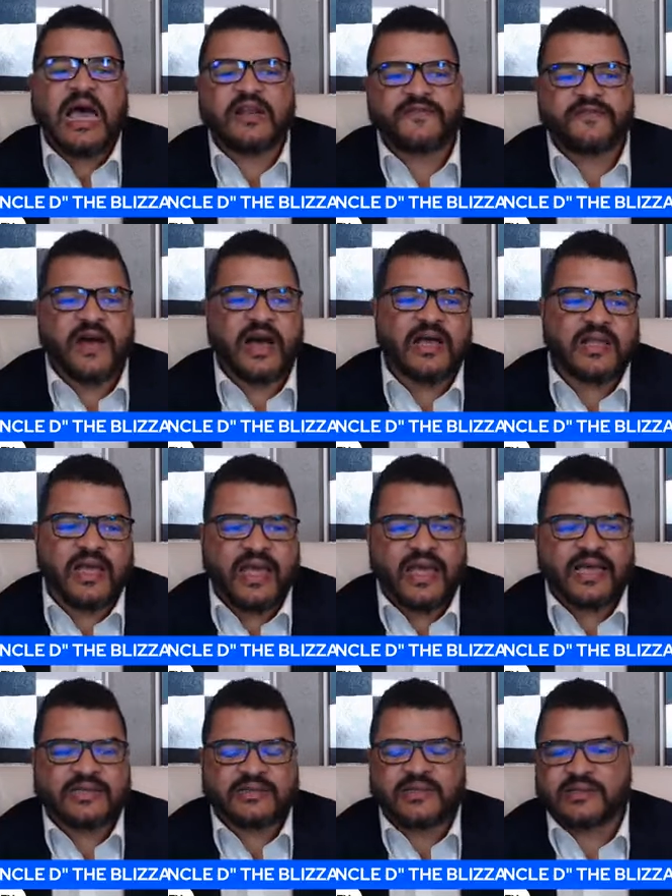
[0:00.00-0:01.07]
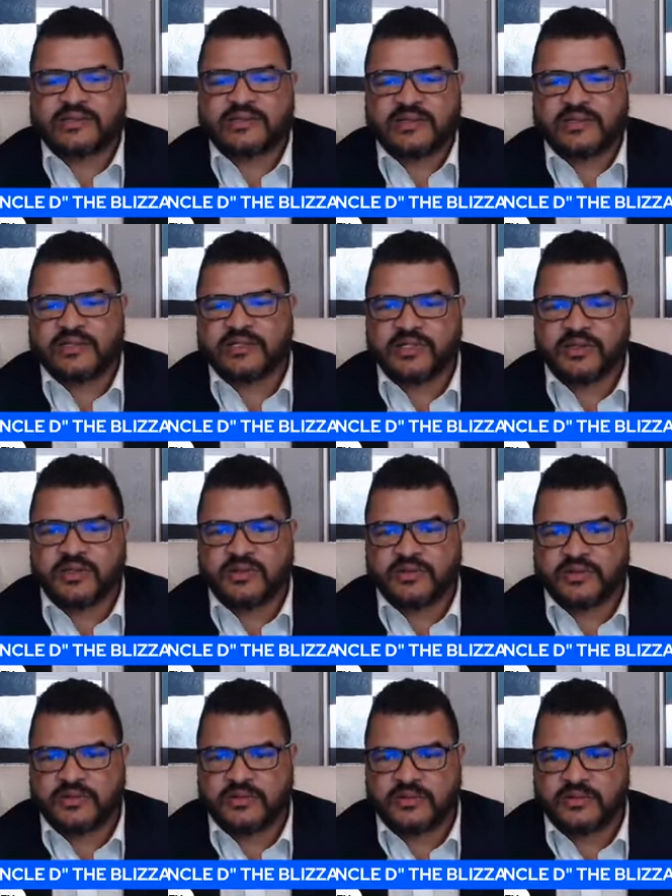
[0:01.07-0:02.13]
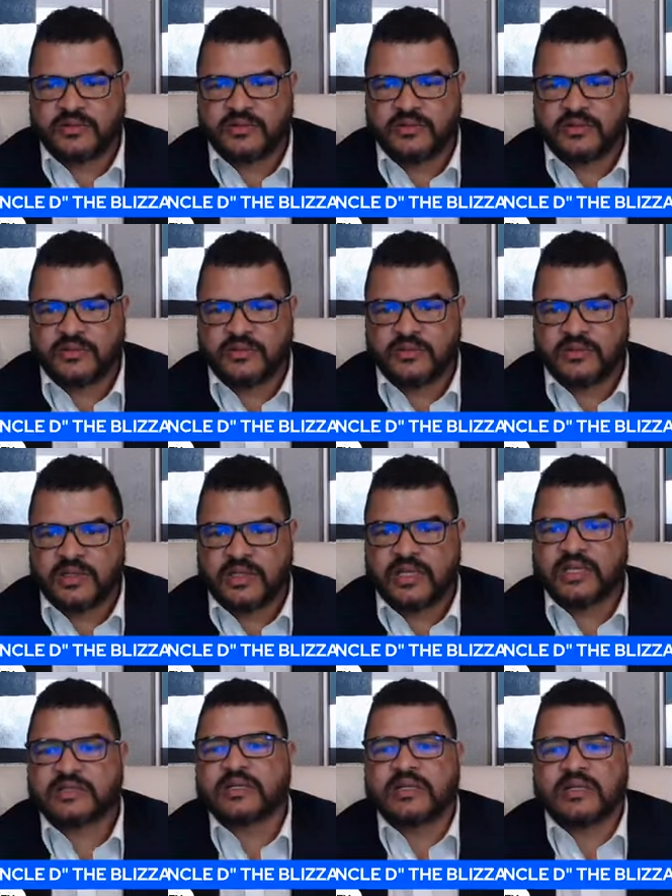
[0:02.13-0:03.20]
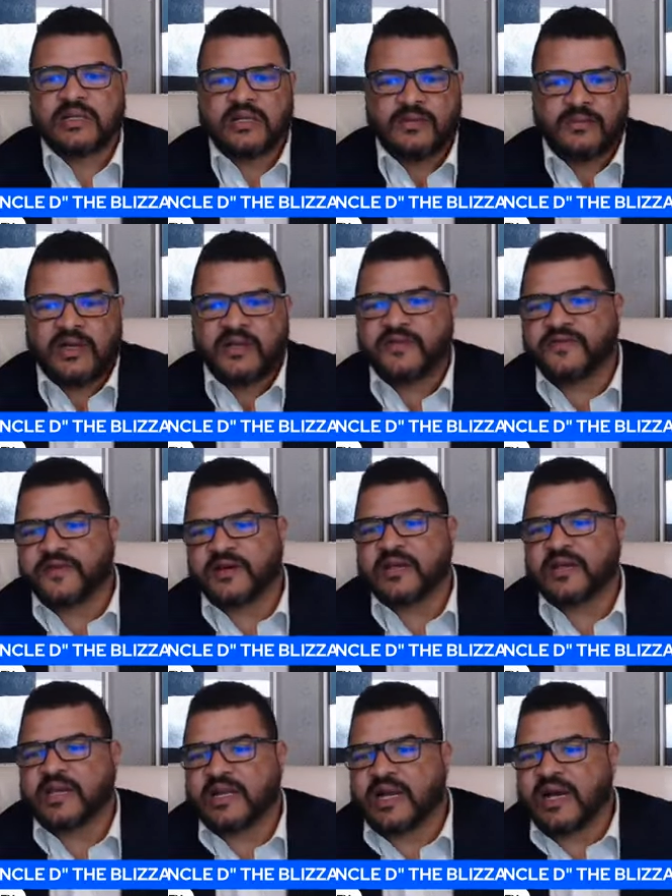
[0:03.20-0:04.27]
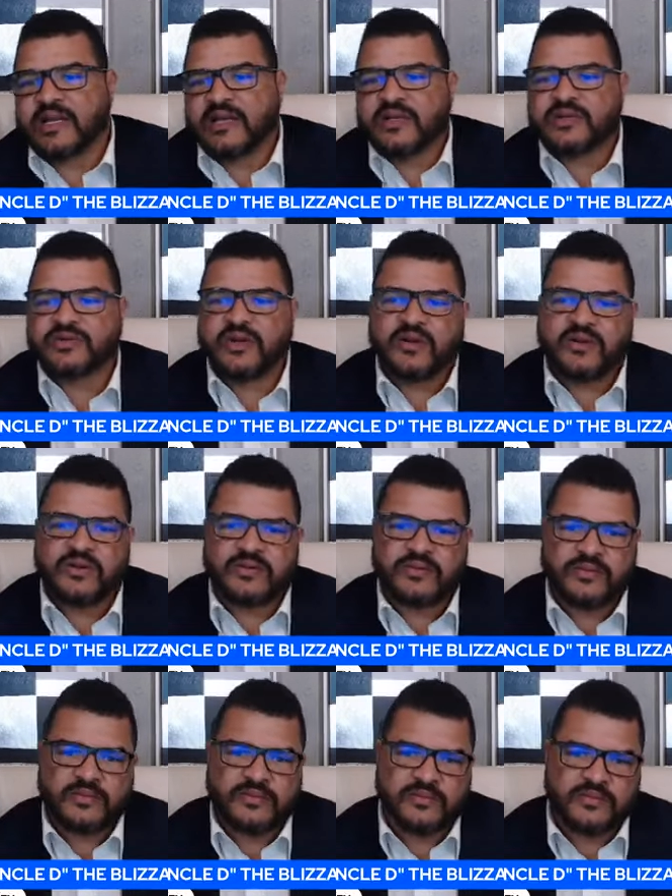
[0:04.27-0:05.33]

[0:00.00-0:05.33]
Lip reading: the father access to the children until the little motherfucker get out of control.